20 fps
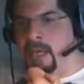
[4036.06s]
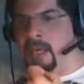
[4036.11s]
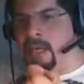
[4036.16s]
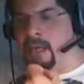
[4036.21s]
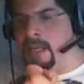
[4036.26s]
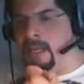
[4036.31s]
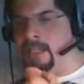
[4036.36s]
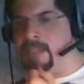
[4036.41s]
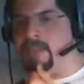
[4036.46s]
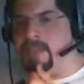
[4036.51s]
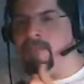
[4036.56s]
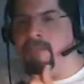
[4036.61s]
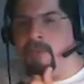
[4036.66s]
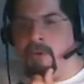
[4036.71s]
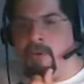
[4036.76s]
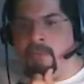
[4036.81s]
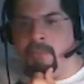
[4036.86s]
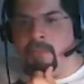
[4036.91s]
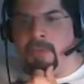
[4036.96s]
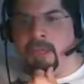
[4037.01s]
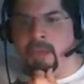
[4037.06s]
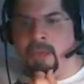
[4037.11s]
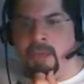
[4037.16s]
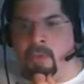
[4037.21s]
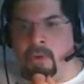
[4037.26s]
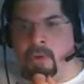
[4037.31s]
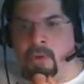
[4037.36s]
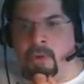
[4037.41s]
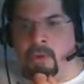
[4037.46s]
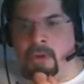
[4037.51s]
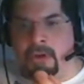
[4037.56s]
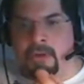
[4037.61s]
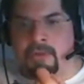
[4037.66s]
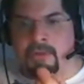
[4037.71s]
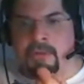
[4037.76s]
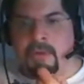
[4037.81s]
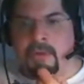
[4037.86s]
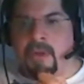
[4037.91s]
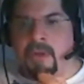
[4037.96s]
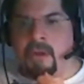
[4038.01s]
he's informed the
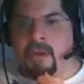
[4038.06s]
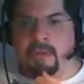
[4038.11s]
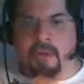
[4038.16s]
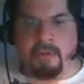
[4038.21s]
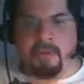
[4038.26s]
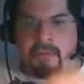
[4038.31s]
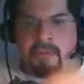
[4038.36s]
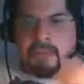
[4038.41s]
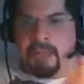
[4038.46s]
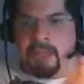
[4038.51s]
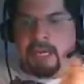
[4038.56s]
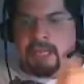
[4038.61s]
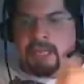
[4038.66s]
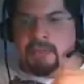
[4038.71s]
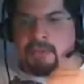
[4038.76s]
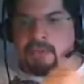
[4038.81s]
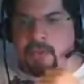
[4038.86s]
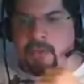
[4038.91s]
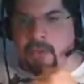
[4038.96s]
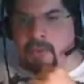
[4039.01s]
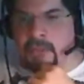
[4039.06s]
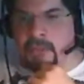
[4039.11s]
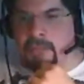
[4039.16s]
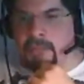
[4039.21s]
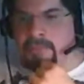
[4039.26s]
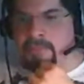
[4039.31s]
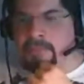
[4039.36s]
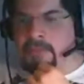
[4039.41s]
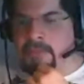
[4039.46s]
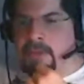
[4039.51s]
warden of everything that you told him.